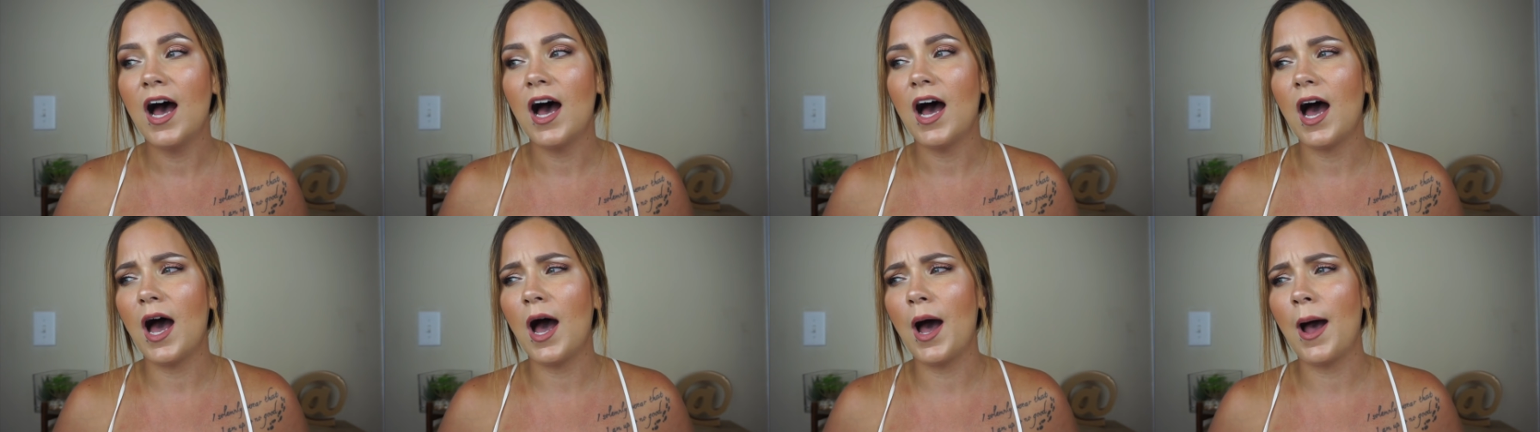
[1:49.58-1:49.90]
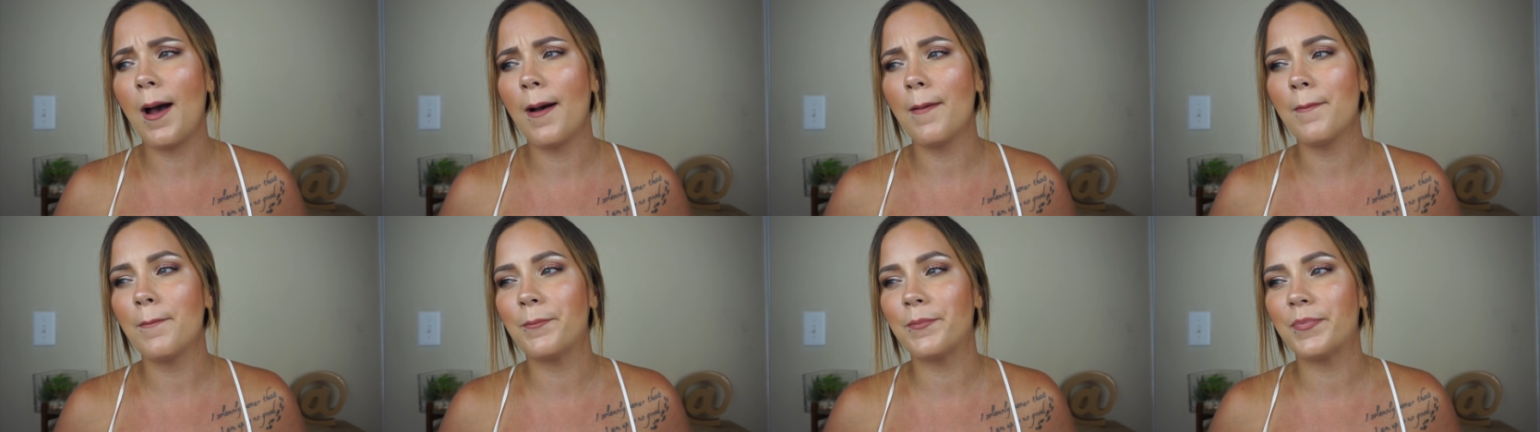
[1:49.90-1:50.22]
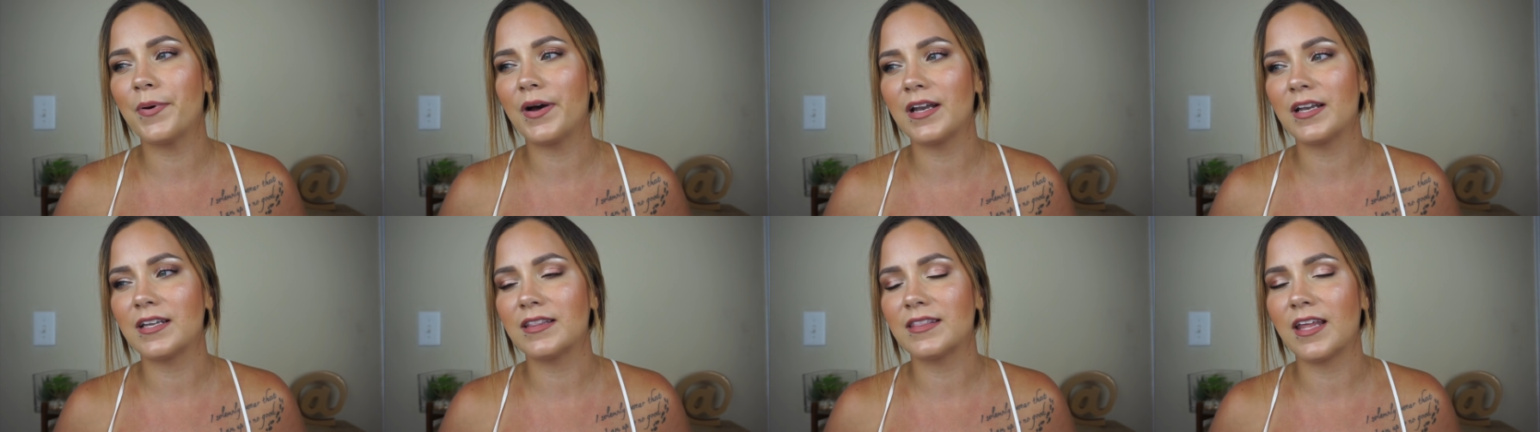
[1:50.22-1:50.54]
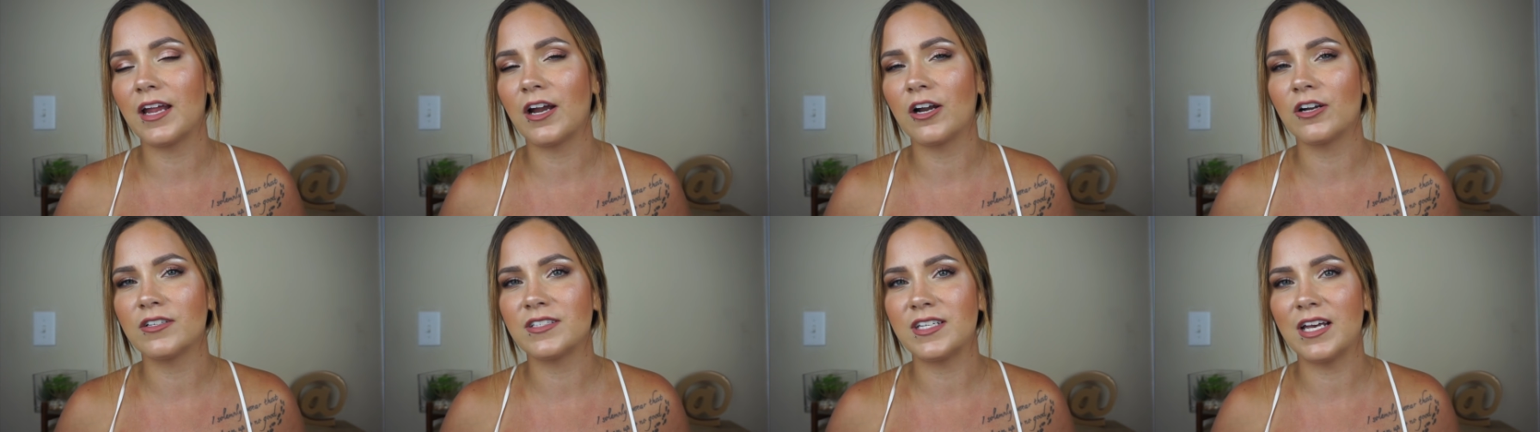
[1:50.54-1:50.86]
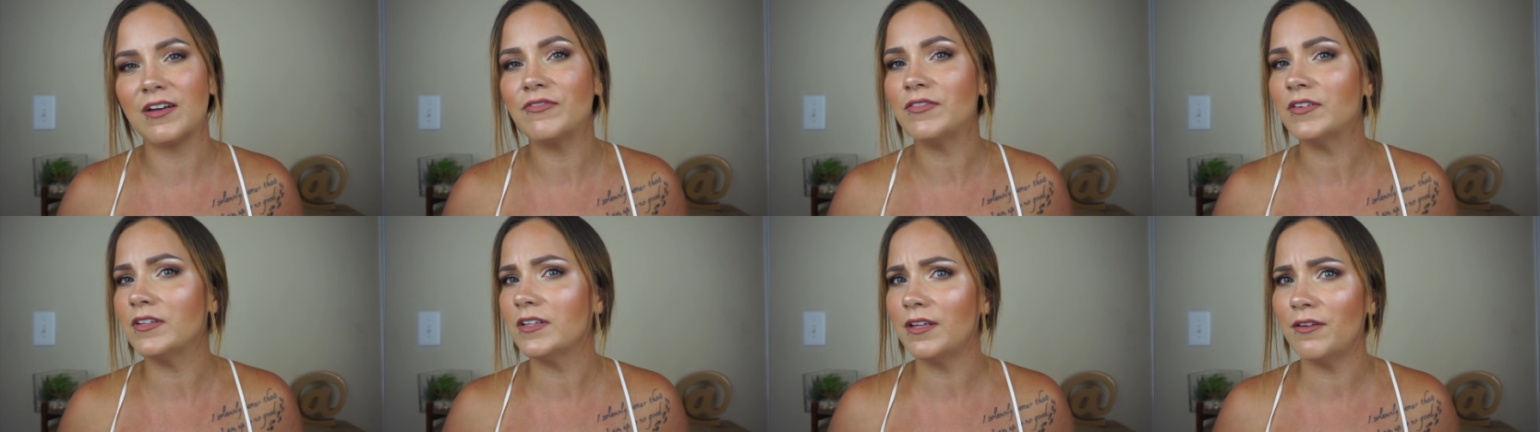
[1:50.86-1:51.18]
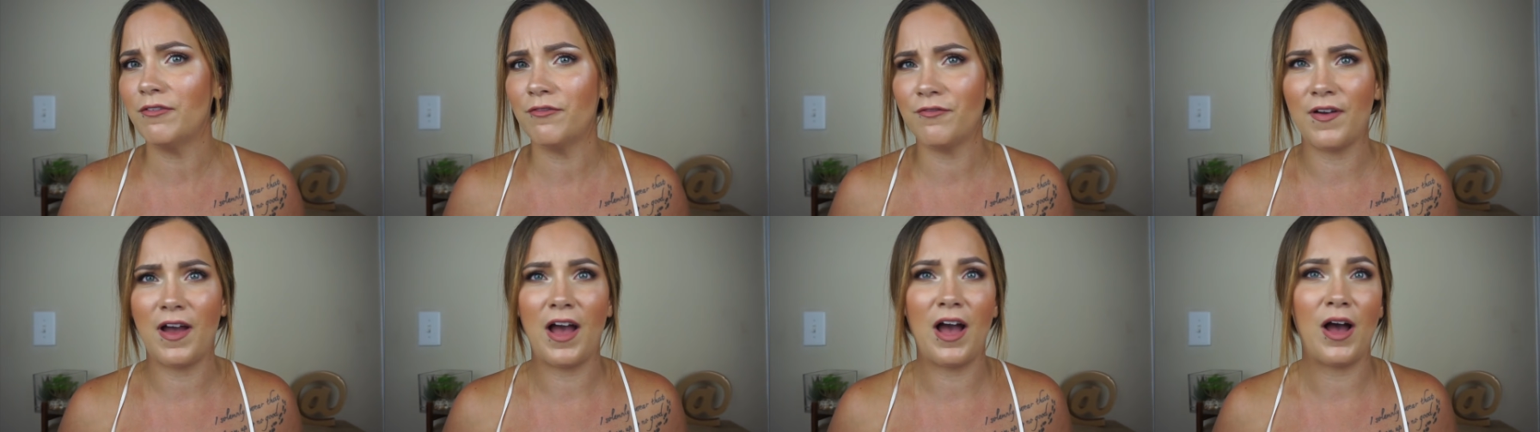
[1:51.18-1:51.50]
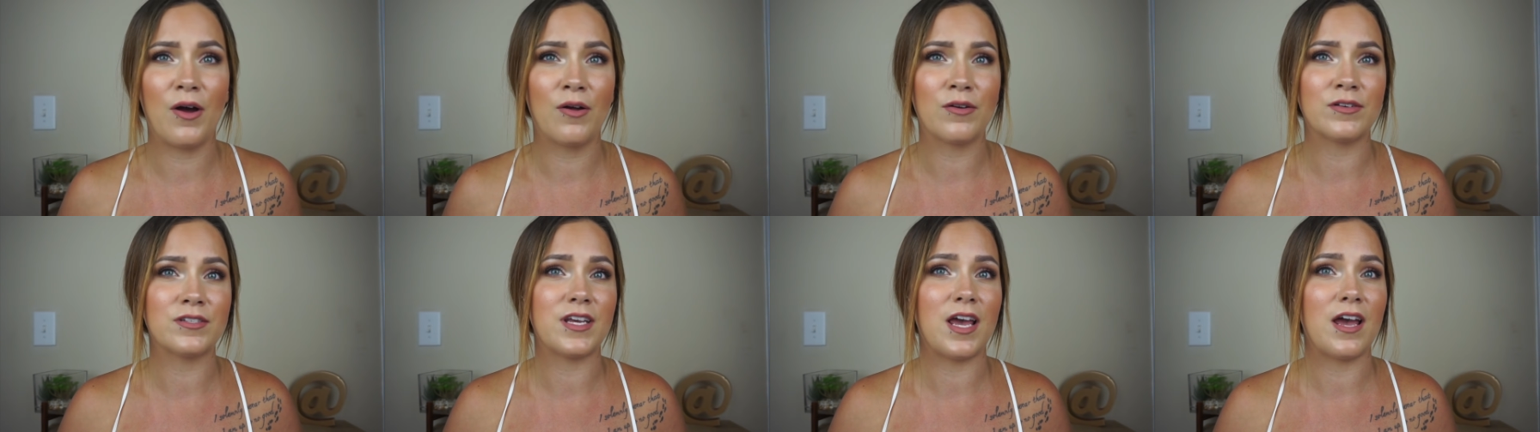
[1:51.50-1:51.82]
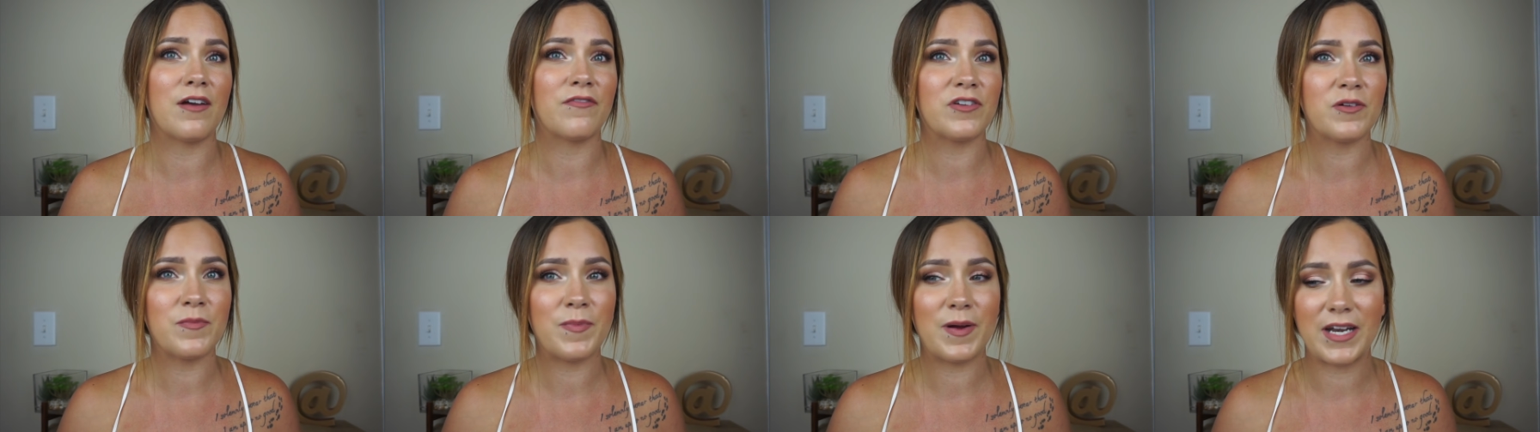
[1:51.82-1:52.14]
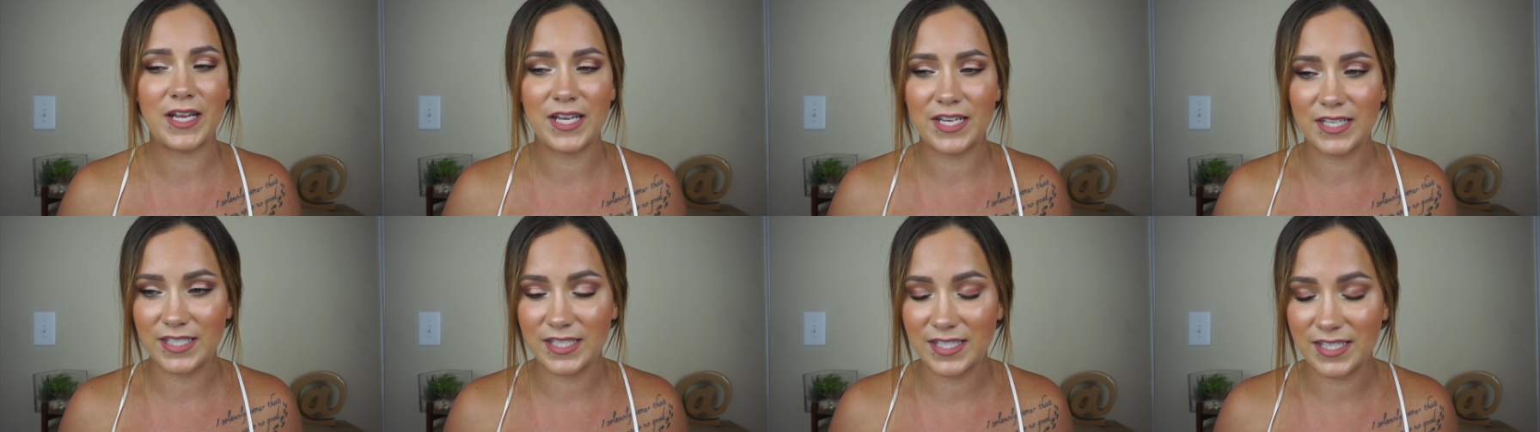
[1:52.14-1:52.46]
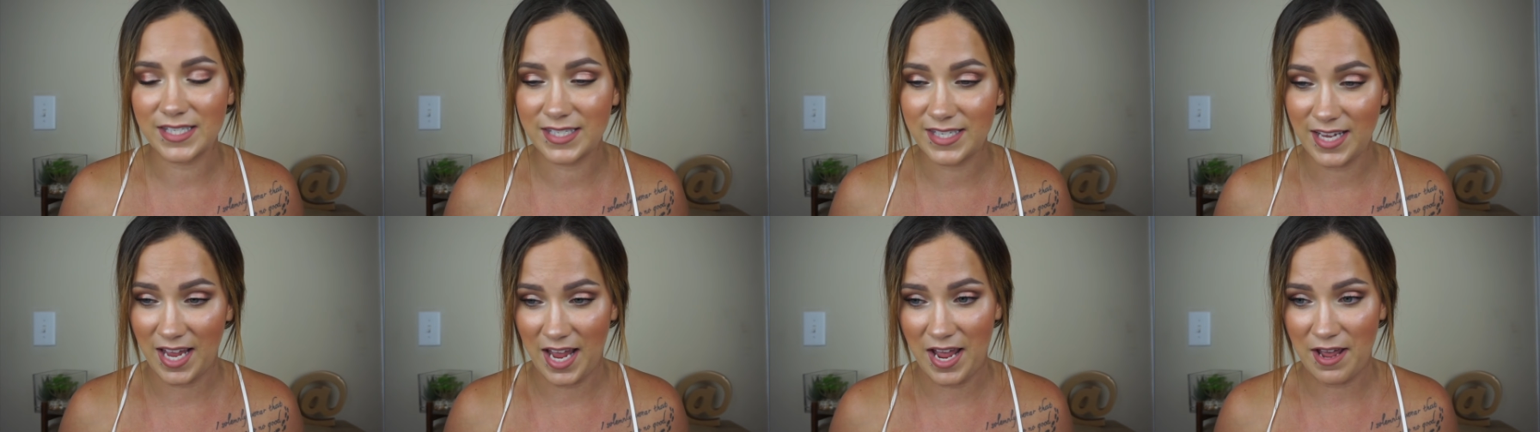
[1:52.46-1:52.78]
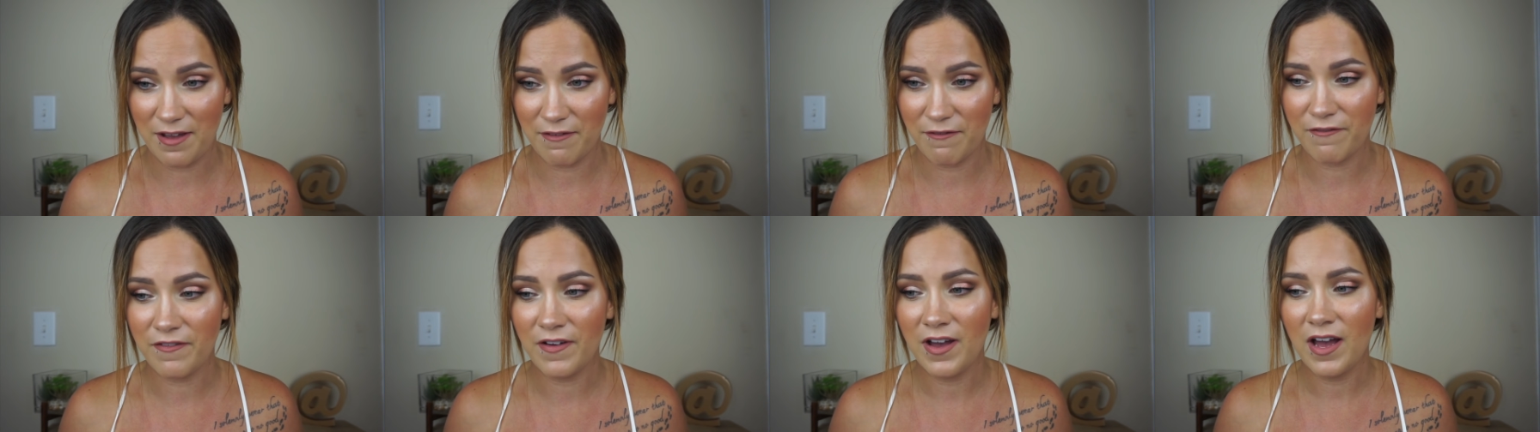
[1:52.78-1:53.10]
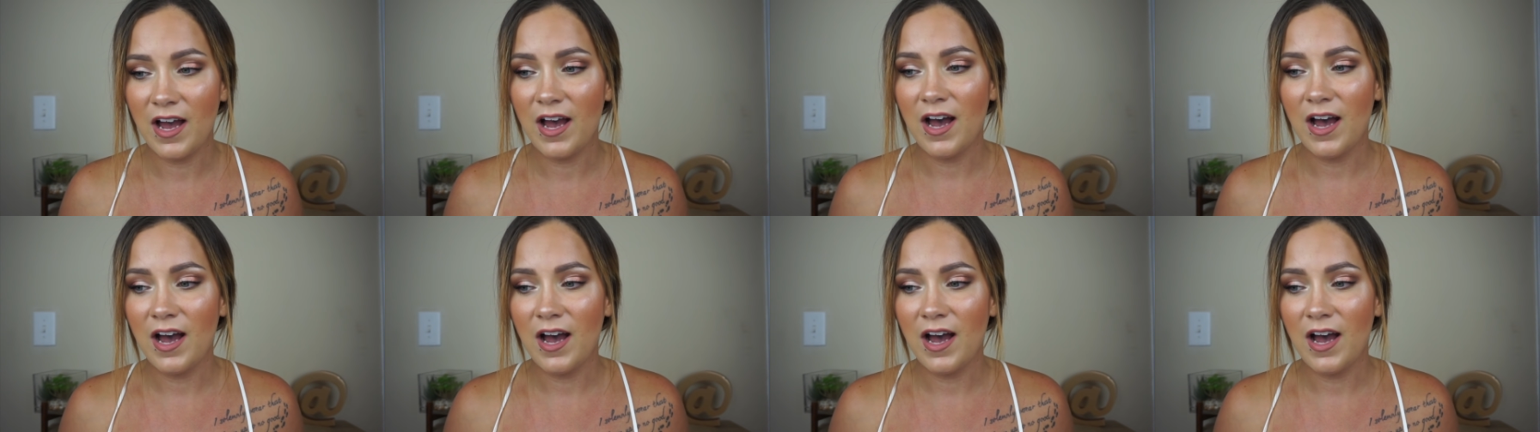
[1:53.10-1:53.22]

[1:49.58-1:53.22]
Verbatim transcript: Um, but they're definitely found. Everybody is safe.